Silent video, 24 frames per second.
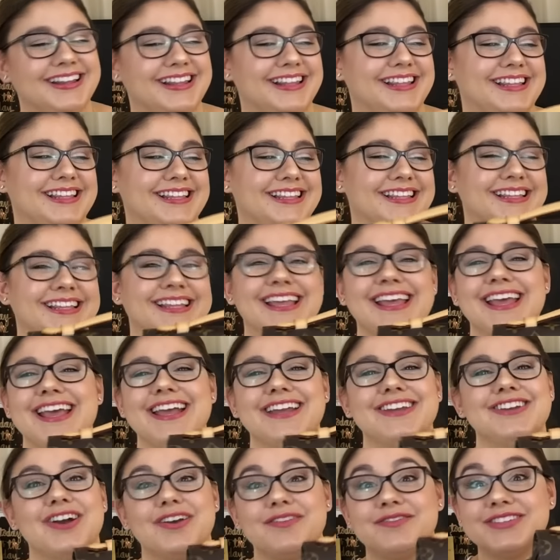No,
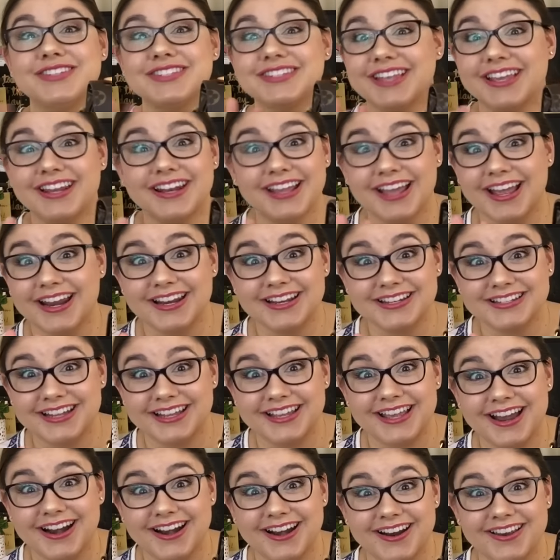I'm just kidding. I didn't
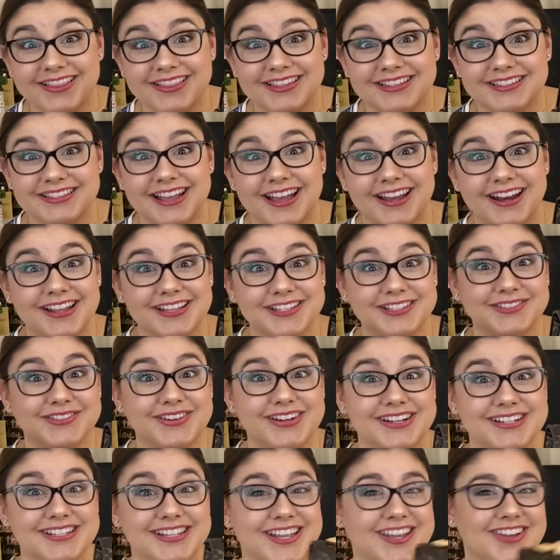take out out in the sun, I
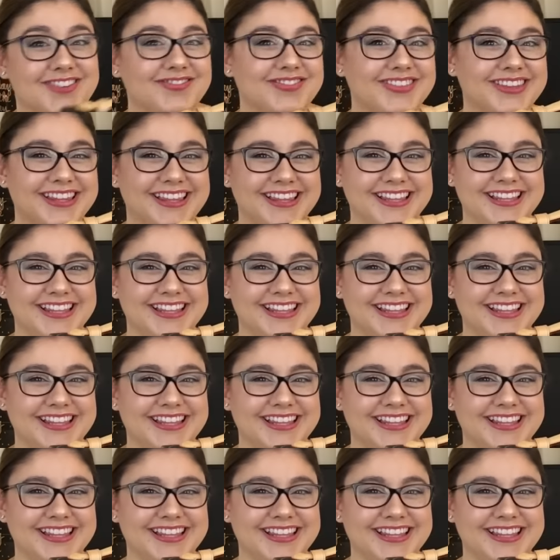swear, Sam.